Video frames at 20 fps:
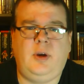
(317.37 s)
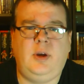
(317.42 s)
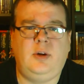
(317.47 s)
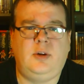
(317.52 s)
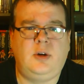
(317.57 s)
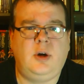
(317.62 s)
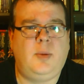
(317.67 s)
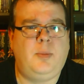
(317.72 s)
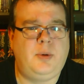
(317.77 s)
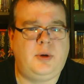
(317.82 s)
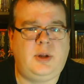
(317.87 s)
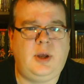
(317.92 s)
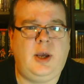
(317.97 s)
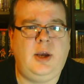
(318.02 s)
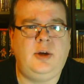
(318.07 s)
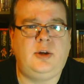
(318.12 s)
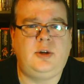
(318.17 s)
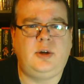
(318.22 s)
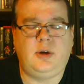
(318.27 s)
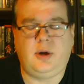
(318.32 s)

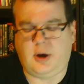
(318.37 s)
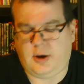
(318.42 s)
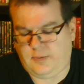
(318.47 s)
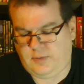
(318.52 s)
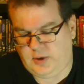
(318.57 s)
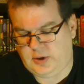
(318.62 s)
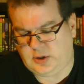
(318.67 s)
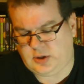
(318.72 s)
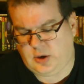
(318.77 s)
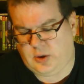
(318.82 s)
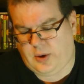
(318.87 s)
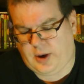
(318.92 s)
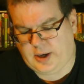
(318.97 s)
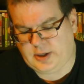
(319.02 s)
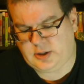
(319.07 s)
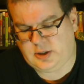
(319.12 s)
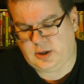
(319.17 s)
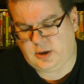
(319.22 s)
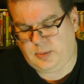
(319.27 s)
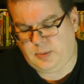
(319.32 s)
interpretation of this
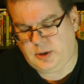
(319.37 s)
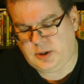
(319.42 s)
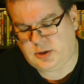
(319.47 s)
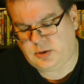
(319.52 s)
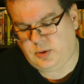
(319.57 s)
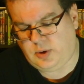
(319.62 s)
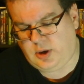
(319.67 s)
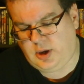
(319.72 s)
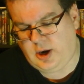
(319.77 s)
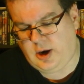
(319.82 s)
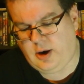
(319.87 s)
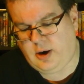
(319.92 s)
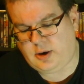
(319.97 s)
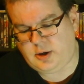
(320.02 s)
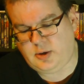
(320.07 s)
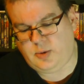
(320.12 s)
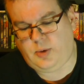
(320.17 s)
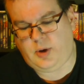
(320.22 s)
classic mystery character.